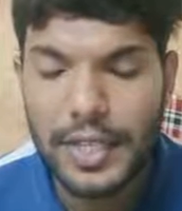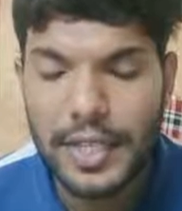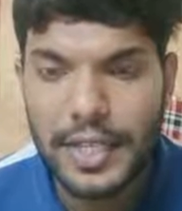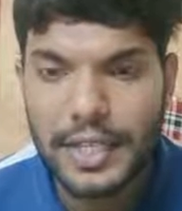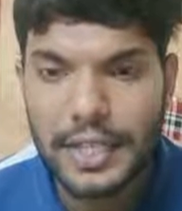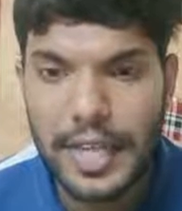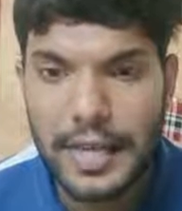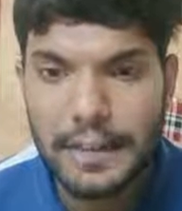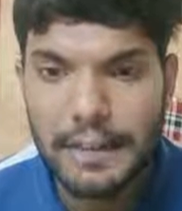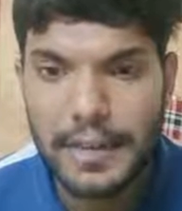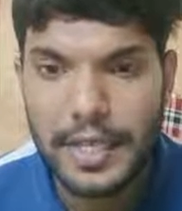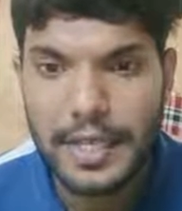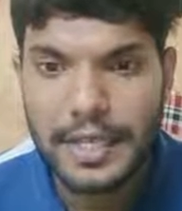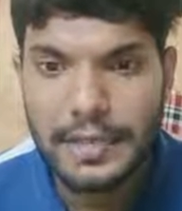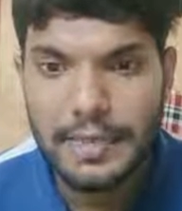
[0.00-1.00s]
current time
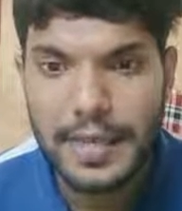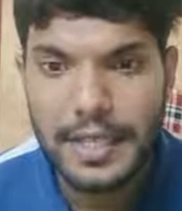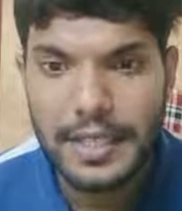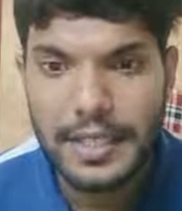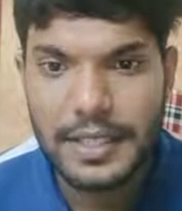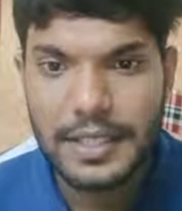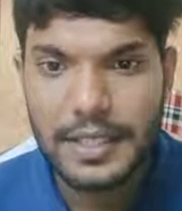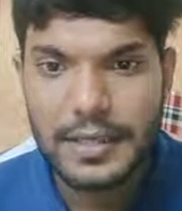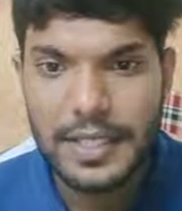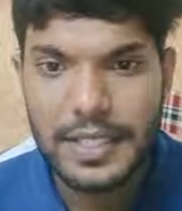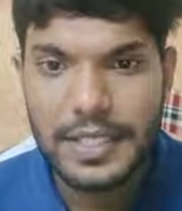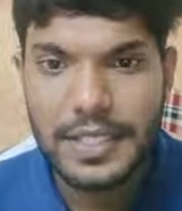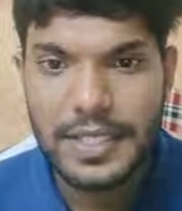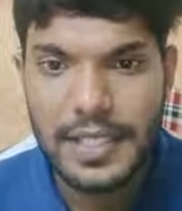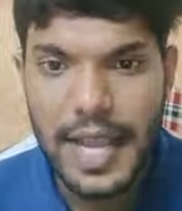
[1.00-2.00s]
millis method give us the